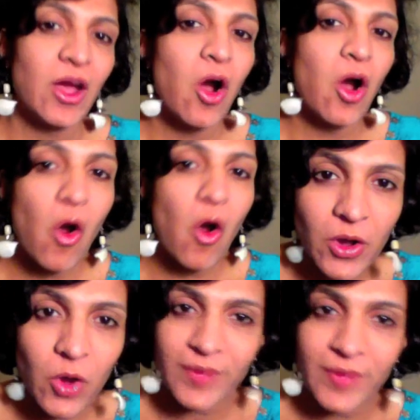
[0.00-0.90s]

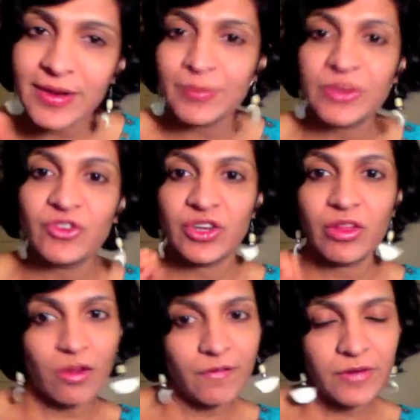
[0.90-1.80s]
Homeoquest community
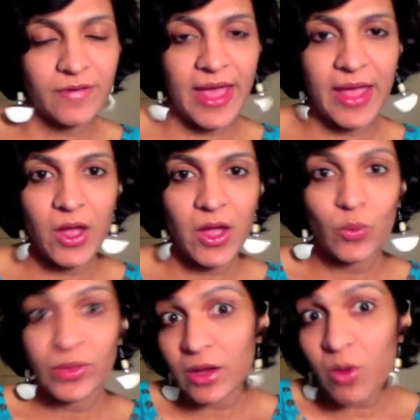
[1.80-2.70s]
software with
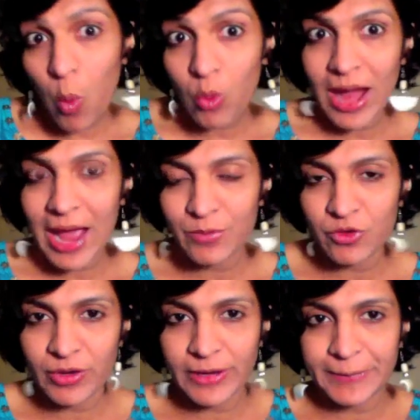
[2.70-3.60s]
the core
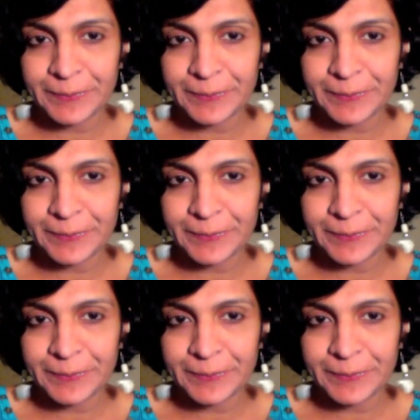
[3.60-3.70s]
library.